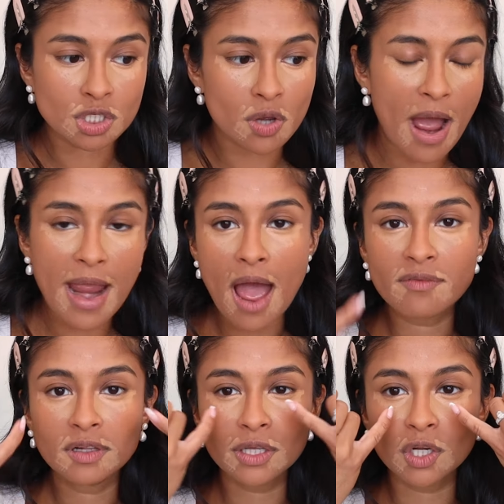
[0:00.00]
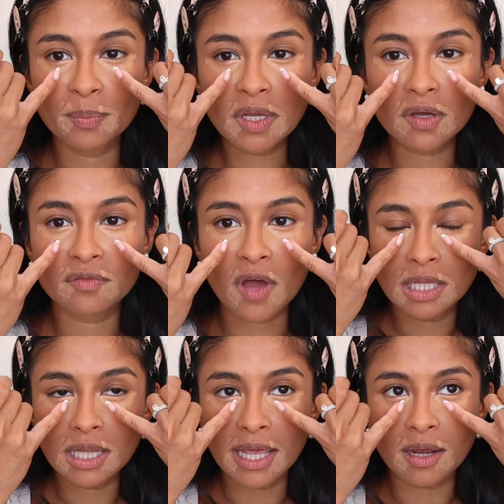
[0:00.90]
So I have a little bit of
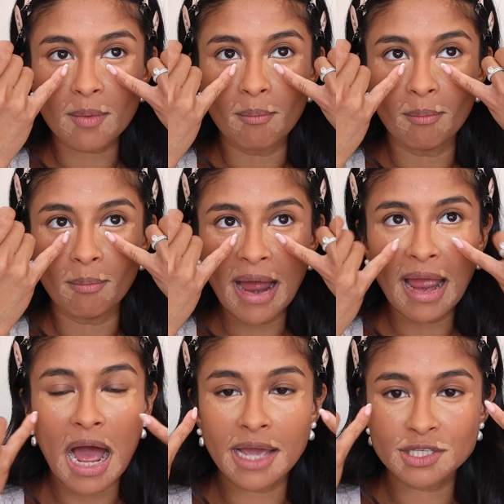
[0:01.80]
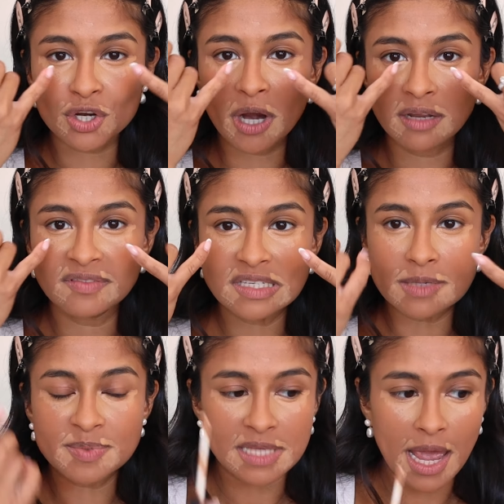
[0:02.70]
like, my eyes are kind of
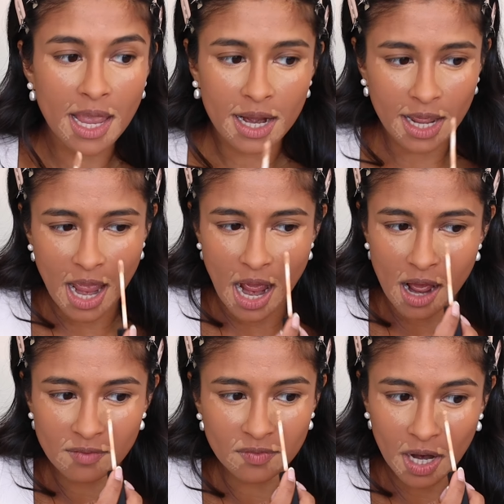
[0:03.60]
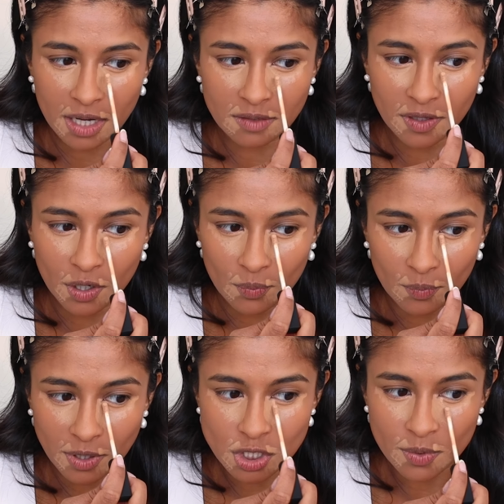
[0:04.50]
deep set, and I have kind of like a
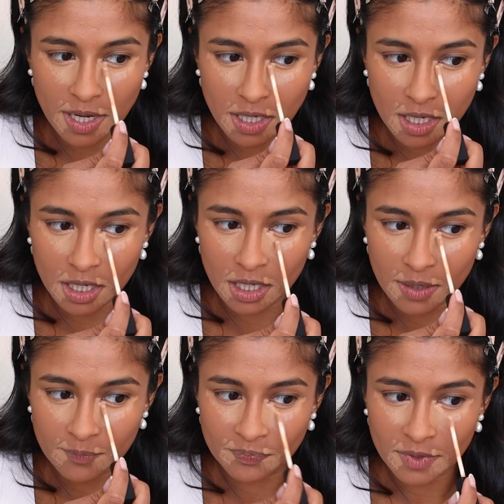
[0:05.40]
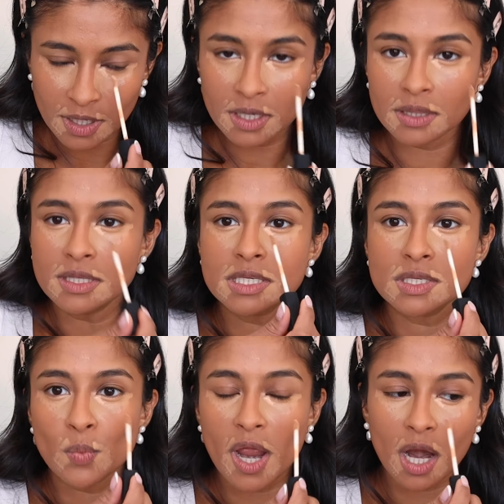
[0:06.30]
ridge right here. This
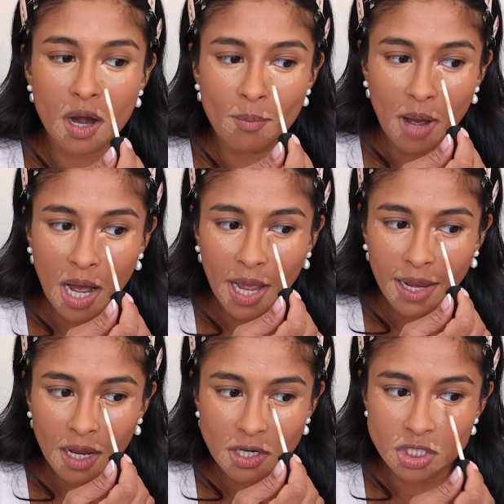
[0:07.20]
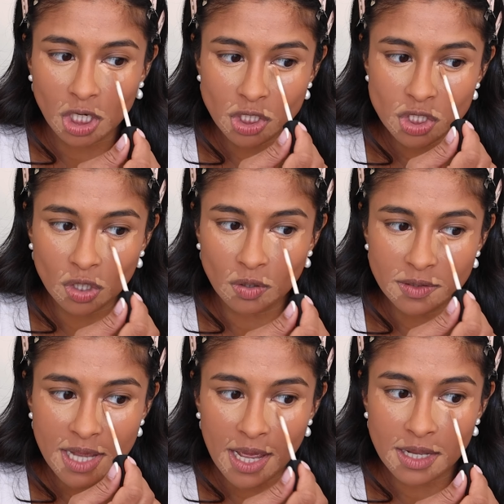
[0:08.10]
is where my dark
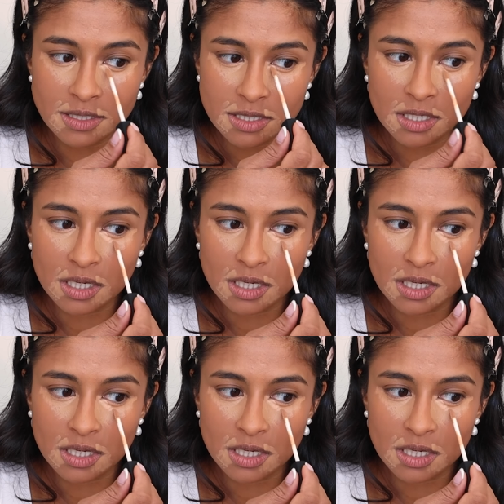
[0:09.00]
circles end.